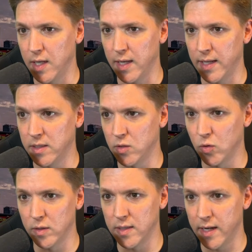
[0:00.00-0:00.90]
Yeah, that
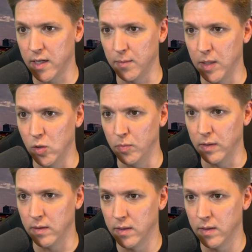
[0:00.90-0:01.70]
store is not going to be open.